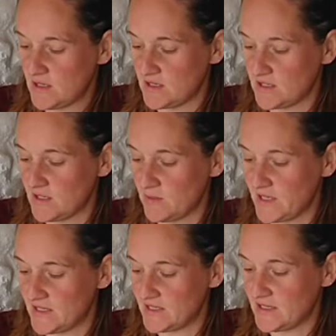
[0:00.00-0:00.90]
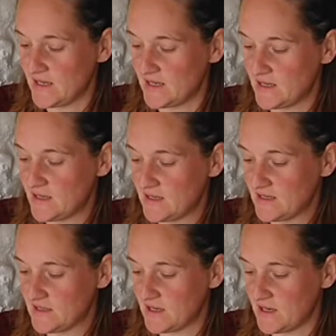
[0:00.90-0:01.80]
until we can see it
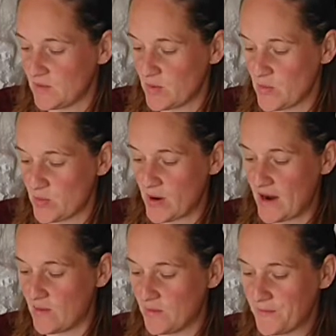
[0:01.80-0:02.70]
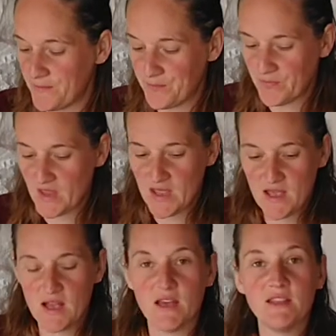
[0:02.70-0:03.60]
turning a bit brown.
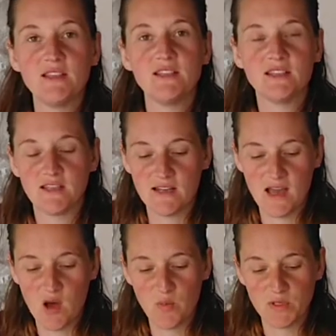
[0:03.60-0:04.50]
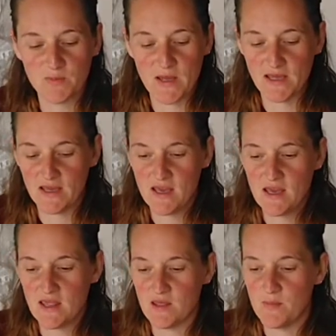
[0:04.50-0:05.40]
And this is going to help us make
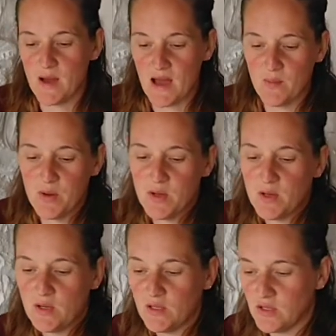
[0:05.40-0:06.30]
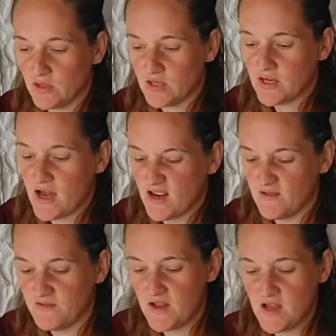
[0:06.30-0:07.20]
the map look kind
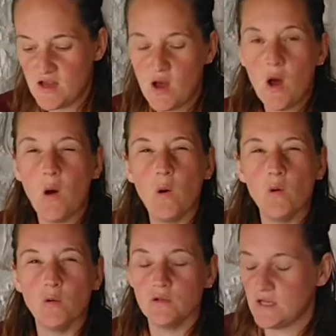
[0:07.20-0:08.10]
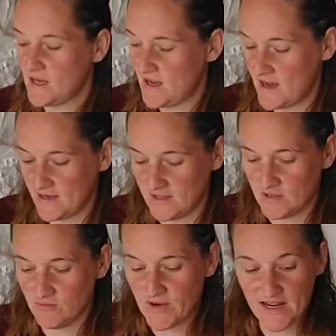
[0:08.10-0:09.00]
of old and
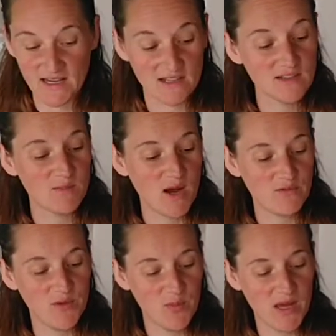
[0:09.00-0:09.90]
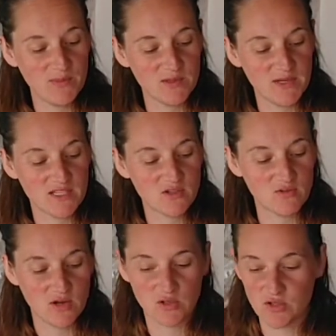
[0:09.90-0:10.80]
wrinkly. It doesn't matter if your paper's a bit
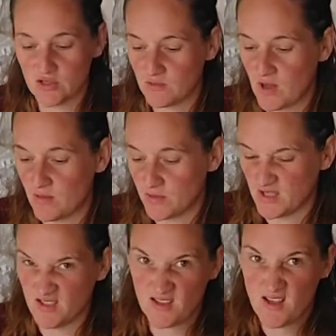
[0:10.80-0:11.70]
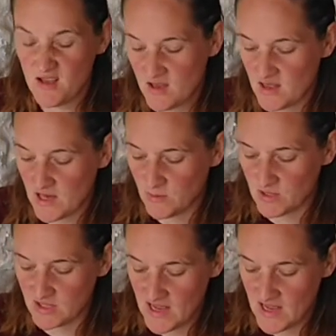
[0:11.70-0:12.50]
scrunched as well, because that will just